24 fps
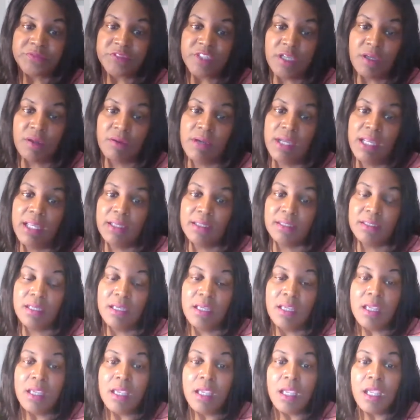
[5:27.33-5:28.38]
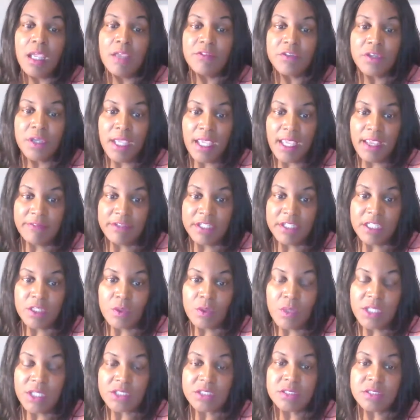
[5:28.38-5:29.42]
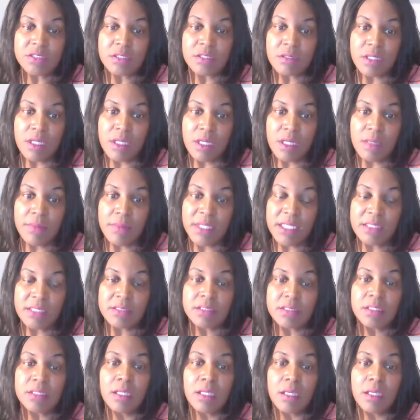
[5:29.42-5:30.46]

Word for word: All right. If you have any questions or comments,